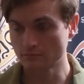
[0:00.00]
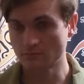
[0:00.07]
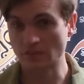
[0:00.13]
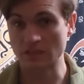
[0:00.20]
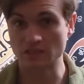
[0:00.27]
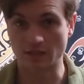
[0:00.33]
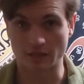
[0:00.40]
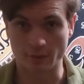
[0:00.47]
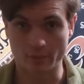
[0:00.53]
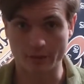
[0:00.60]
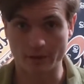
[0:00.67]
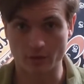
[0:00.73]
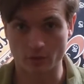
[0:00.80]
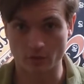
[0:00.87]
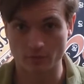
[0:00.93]
That's a lot of
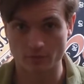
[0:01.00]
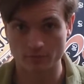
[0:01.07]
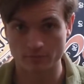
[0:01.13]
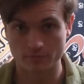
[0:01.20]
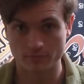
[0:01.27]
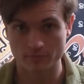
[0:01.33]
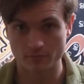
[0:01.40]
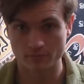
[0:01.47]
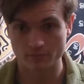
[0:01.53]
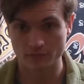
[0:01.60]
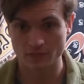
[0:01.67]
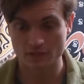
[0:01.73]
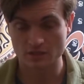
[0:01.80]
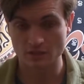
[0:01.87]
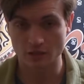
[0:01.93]
power.
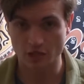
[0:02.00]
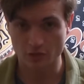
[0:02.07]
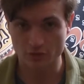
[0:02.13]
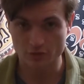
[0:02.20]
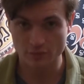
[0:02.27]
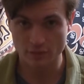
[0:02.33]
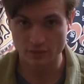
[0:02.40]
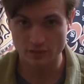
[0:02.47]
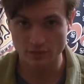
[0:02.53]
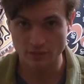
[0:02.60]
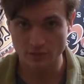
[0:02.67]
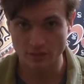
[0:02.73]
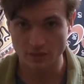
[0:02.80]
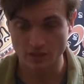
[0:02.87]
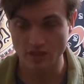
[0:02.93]
It's a lot of
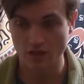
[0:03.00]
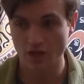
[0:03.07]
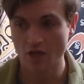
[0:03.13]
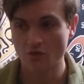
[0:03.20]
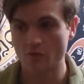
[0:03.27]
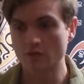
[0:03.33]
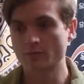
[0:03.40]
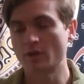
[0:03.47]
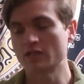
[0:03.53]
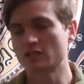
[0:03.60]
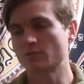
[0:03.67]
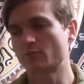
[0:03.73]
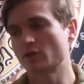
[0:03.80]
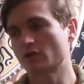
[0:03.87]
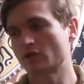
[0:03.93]
responsibility.
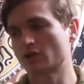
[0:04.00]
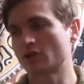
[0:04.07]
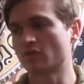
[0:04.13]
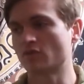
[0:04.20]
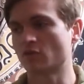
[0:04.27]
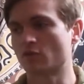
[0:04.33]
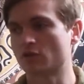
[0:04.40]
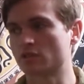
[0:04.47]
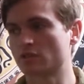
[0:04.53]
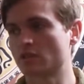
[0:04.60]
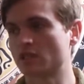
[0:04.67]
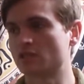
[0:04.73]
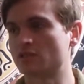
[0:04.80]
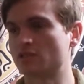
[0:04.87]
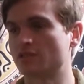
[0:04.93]
Responsibility, of course,
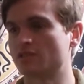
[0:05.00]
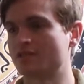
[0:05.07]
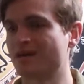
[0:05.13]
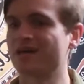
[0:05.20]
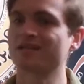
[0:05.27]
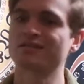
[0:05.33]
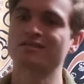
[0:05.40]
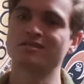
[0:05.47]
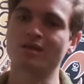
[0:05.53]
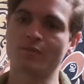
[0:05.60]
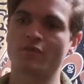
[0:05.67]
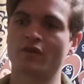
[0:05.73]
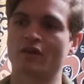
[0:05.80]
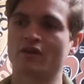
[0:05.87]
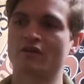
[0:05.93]
is not
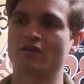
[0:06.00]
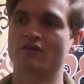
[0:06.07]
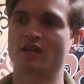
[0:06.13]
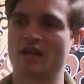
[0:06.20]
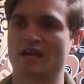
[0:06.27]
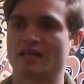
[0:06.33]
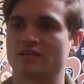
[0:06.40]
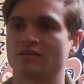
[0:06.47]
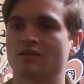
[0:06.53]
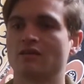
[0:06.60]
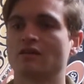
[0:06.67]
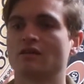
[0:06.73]
something that...